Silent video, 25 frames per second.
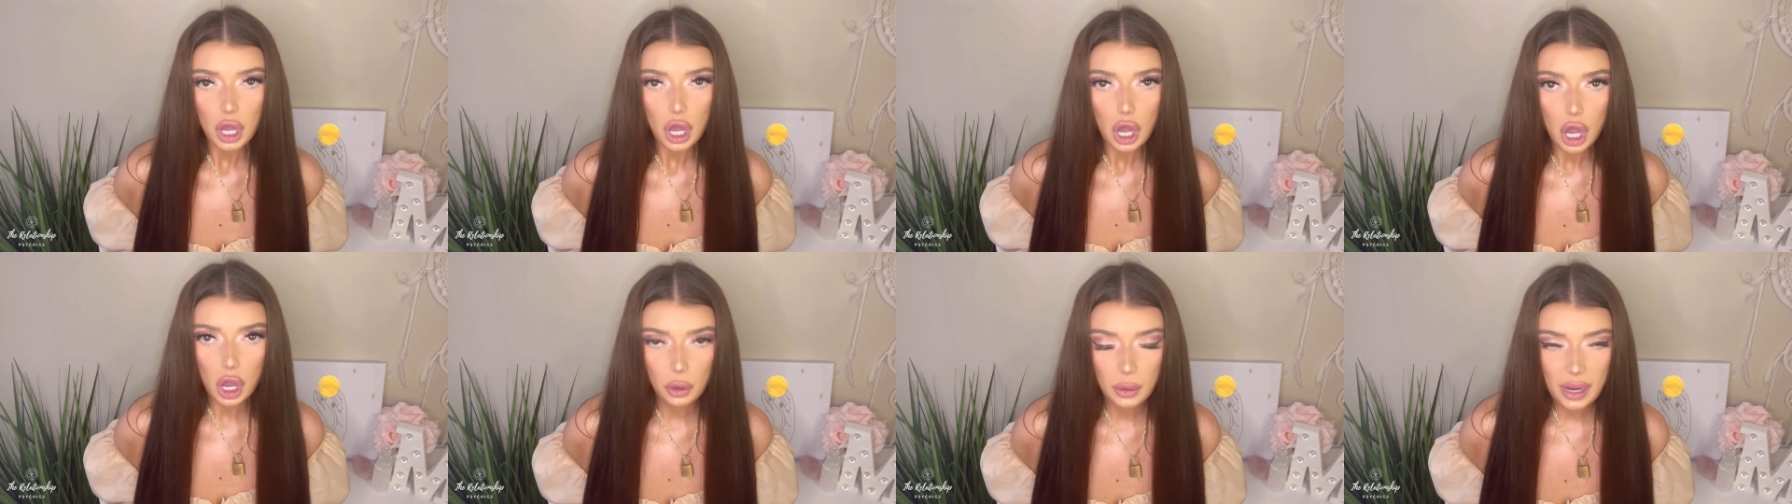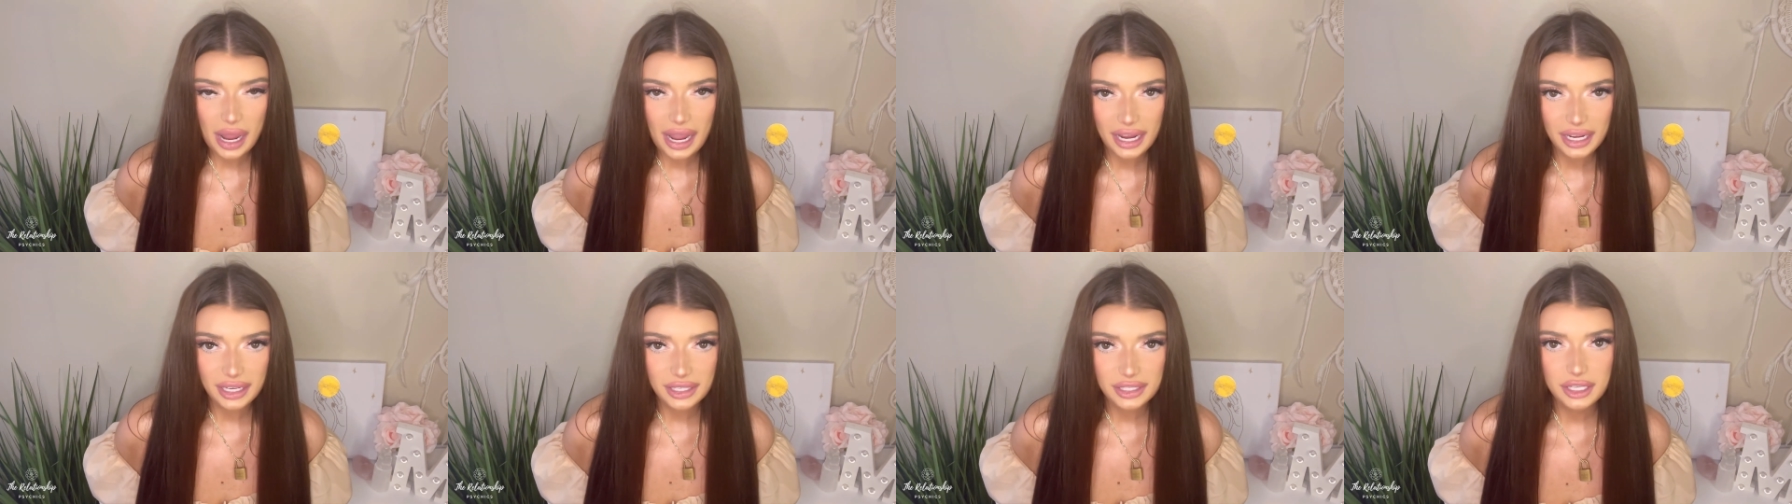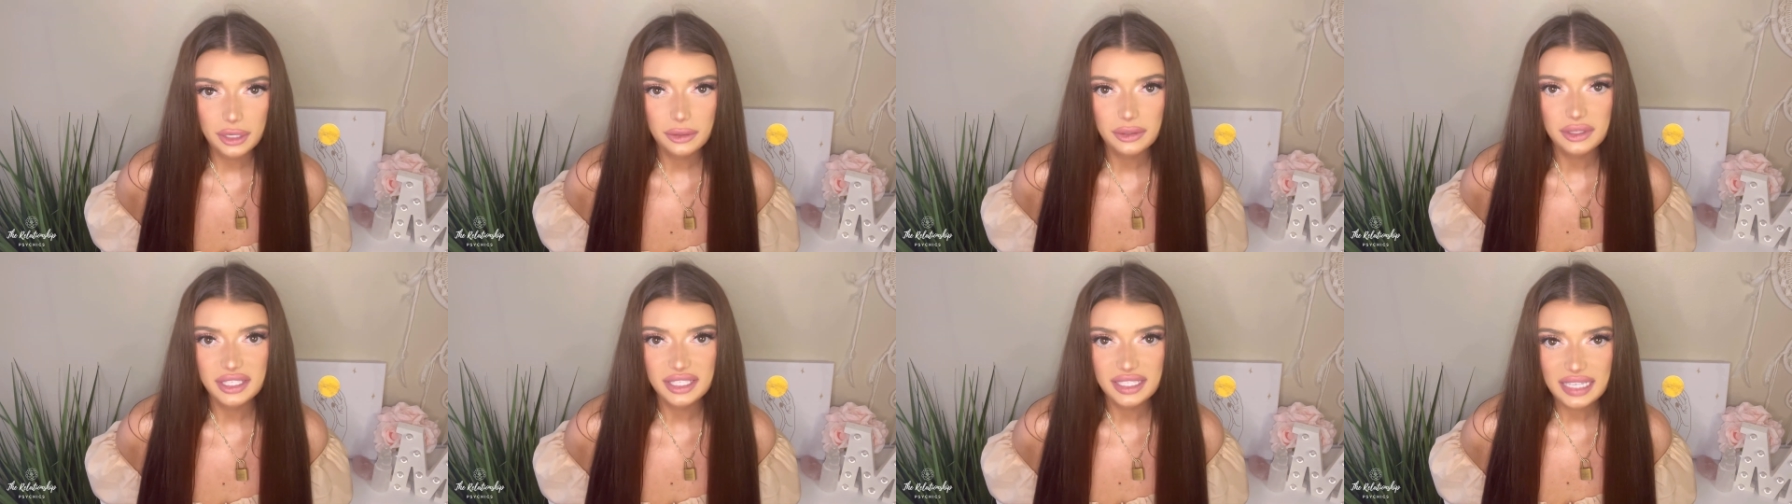Okay, so
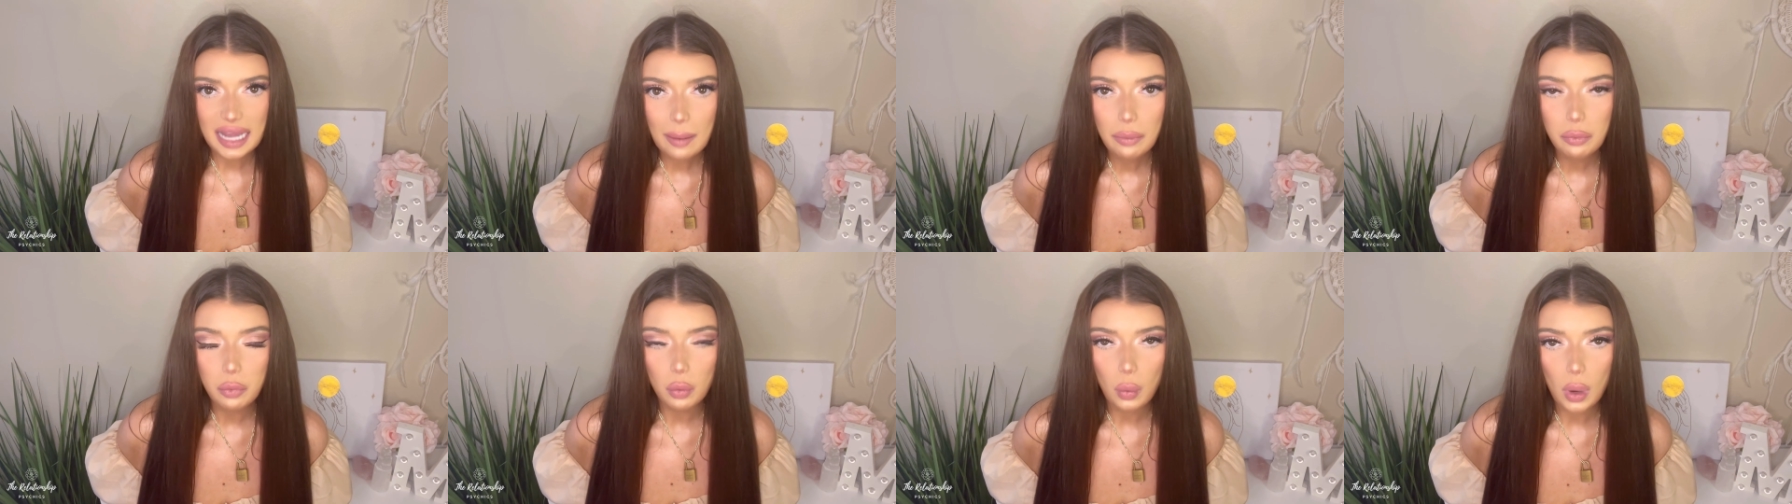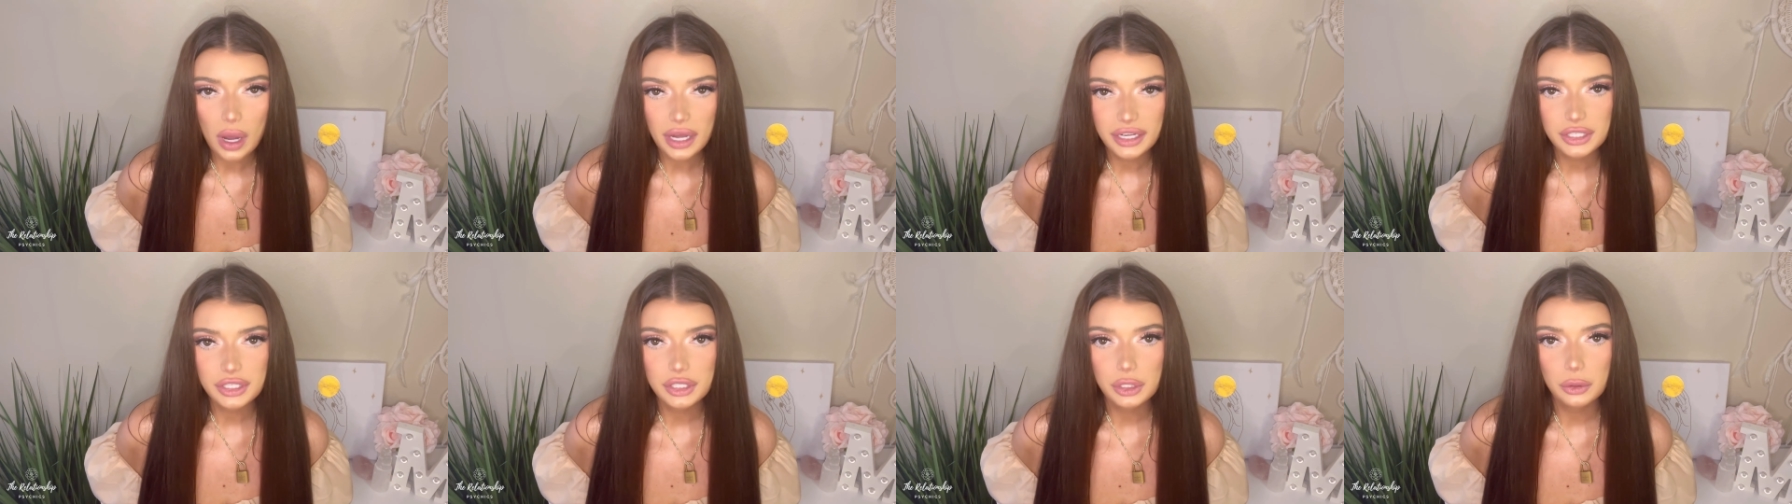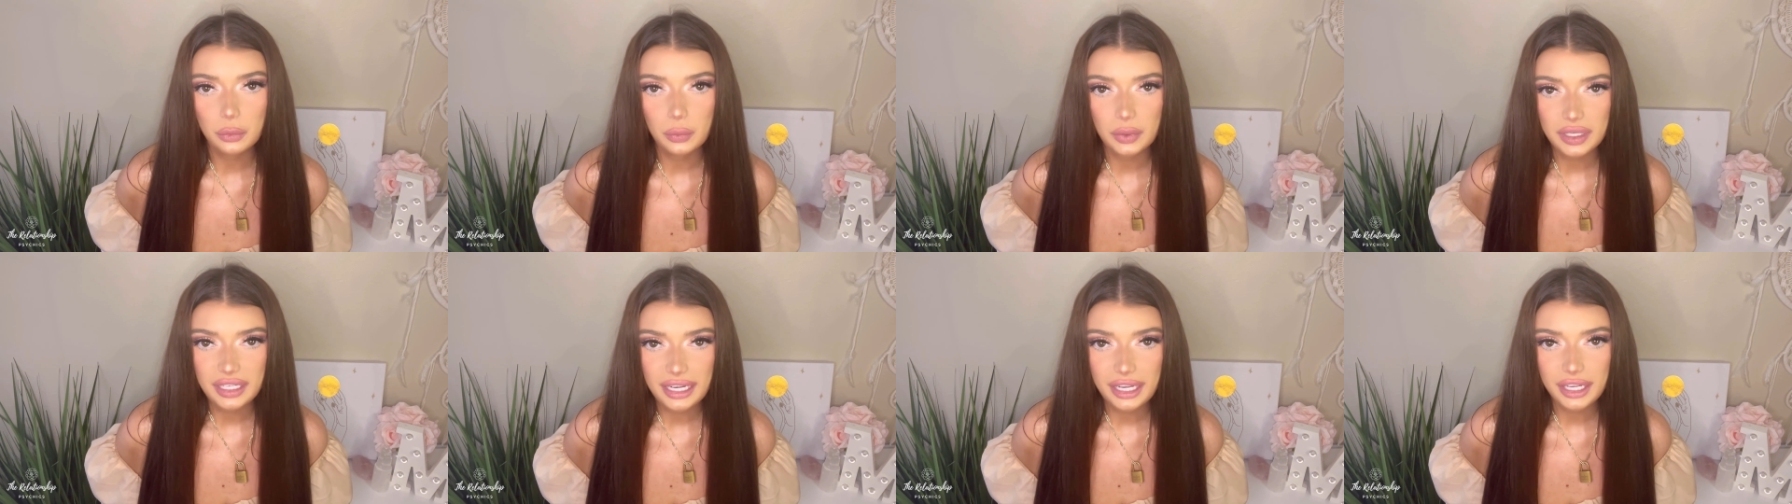step one to
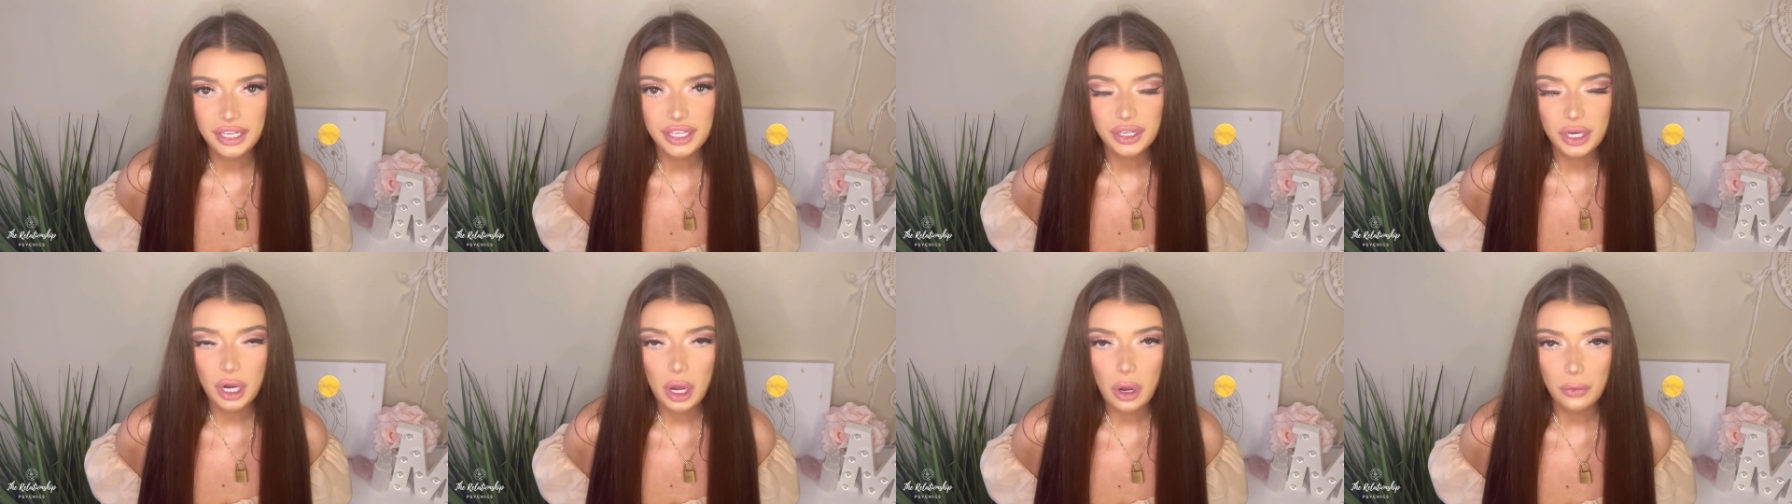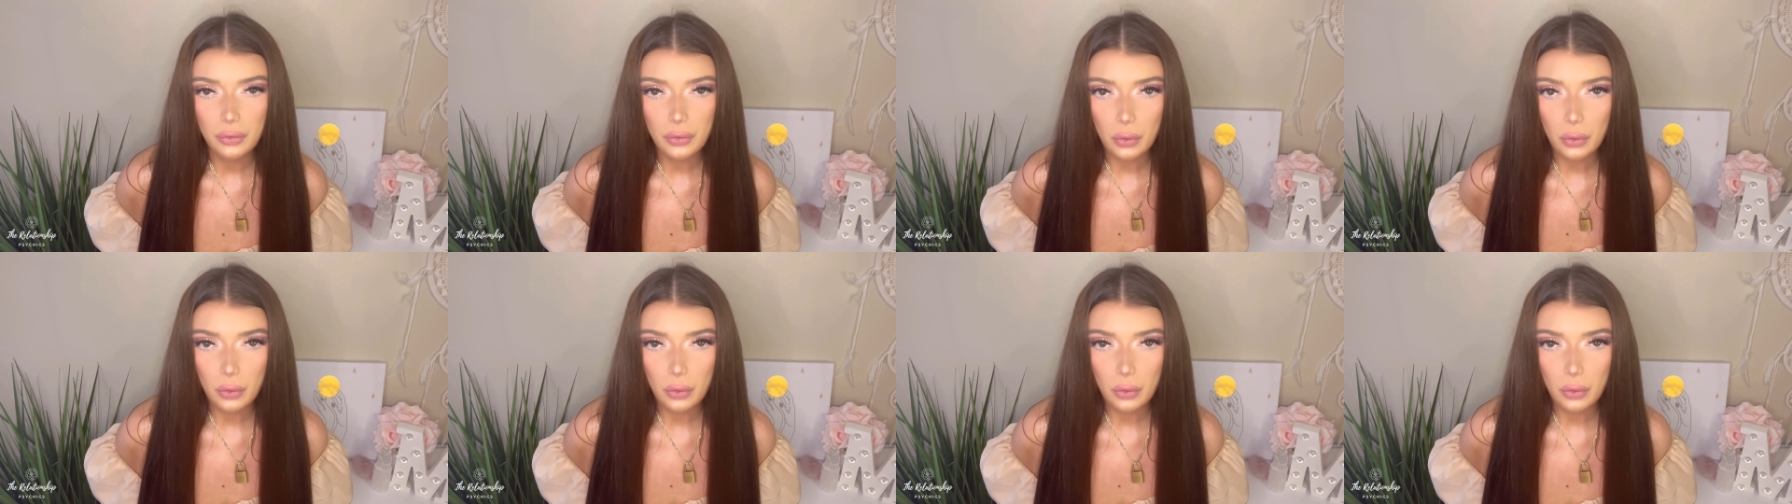reading your own